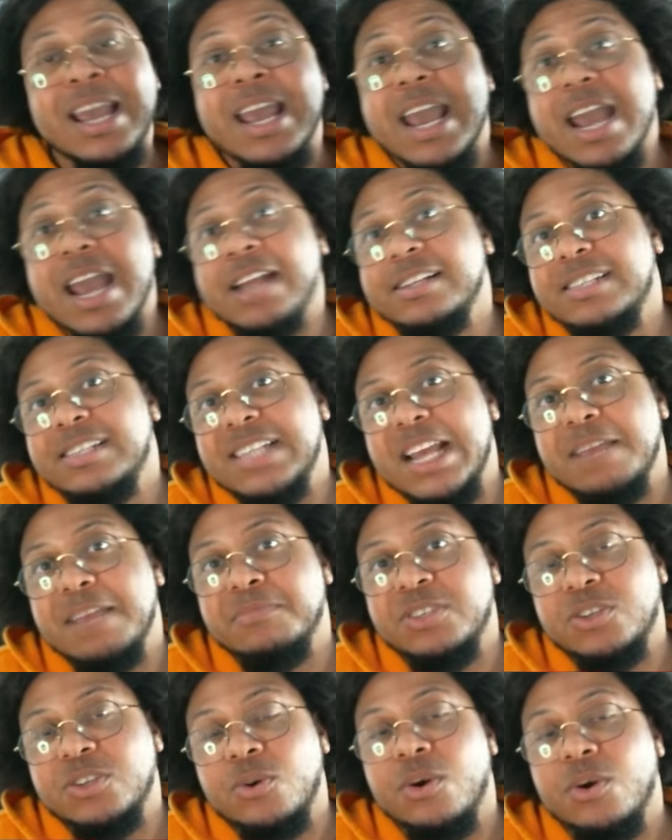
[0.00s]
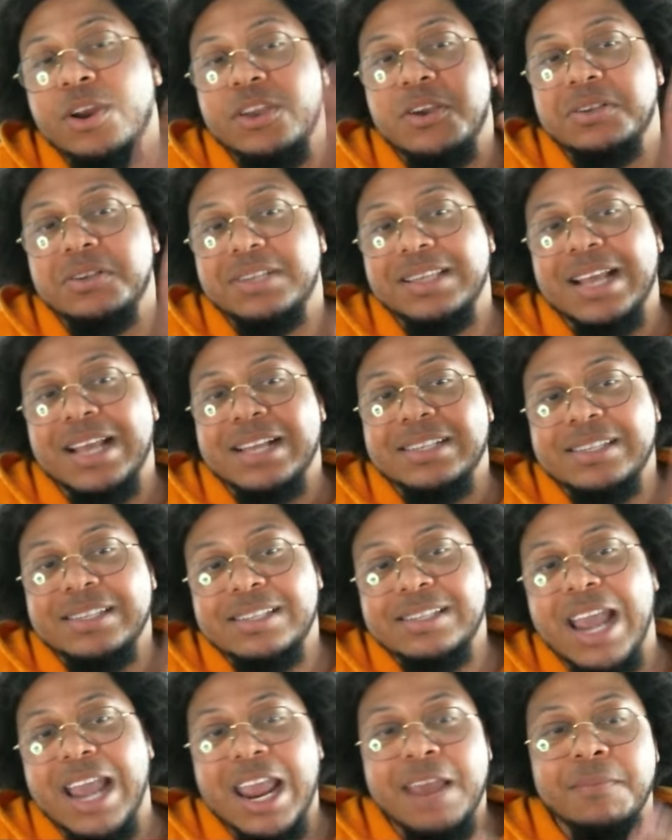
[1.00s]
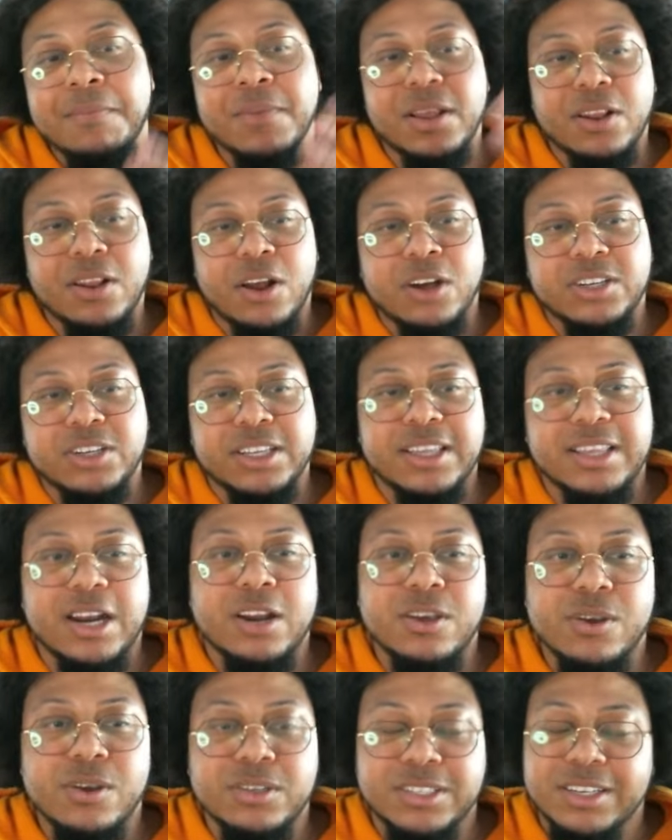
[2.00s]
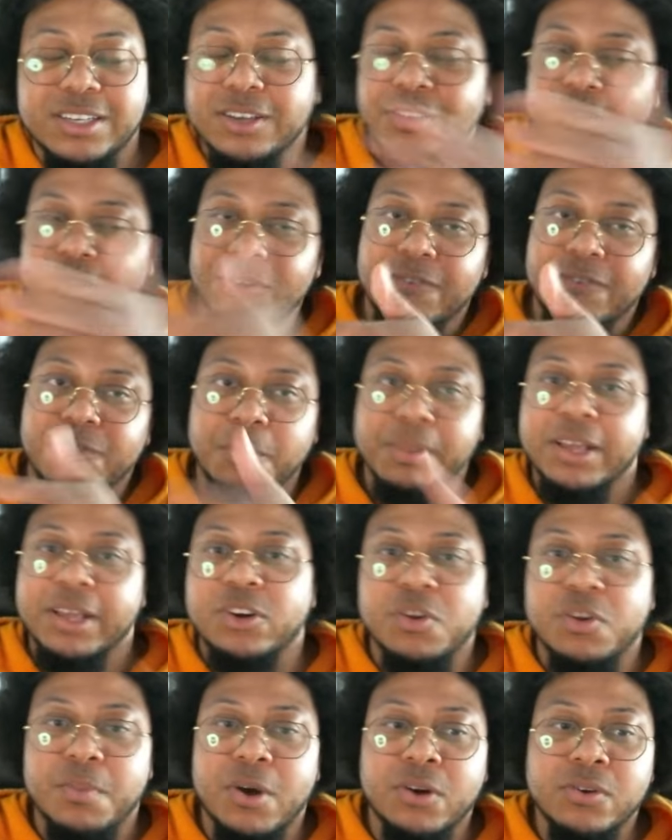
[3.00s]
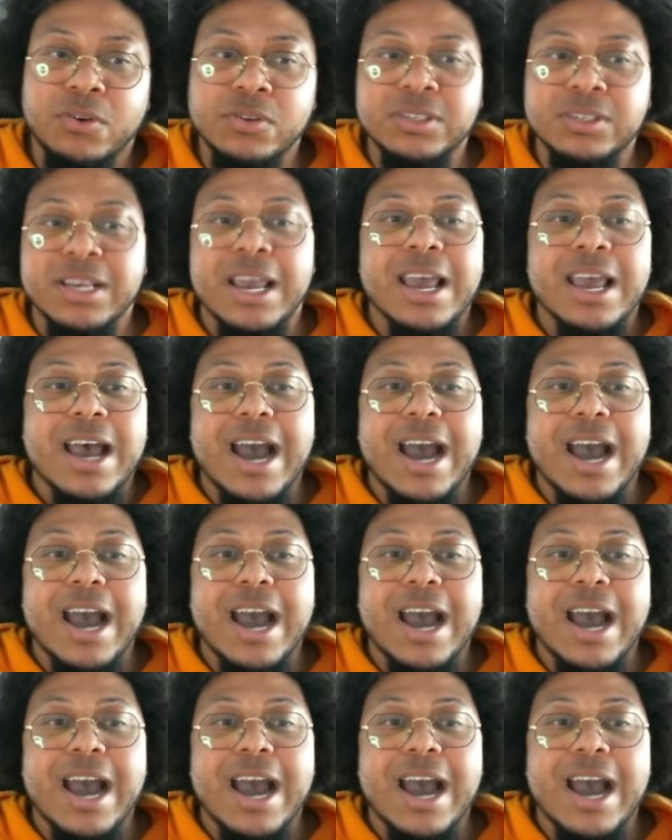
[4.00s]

And same story, using that same logic that I used for Blender models,